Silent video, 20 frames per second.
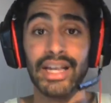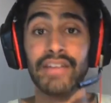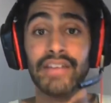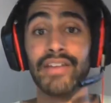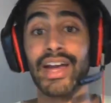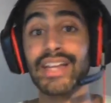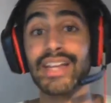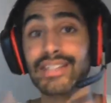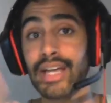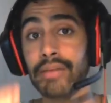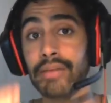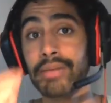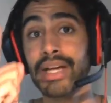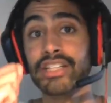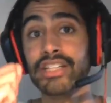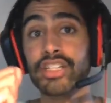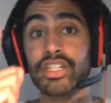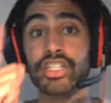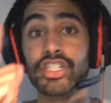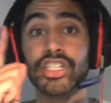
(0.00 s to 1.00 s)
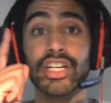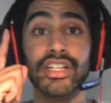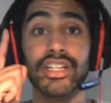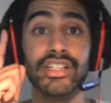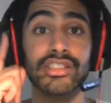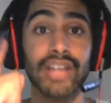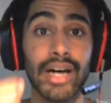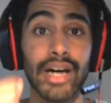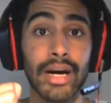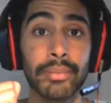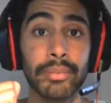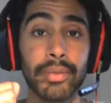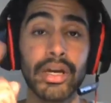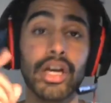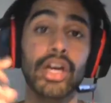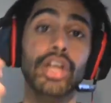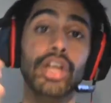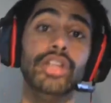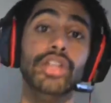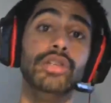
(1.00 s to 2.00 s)
If AntiMagic Shell is up,
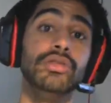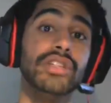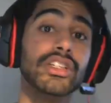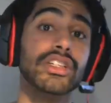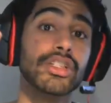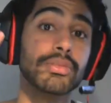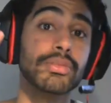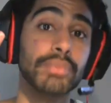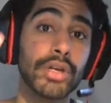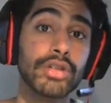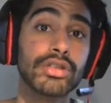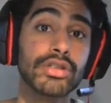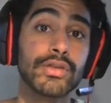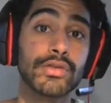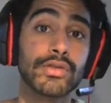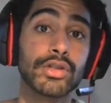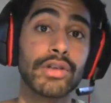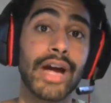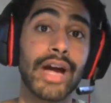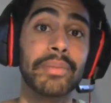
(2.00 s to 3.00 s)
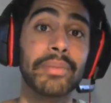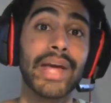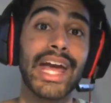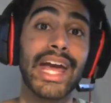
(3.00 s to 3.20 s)
use Explosive Trap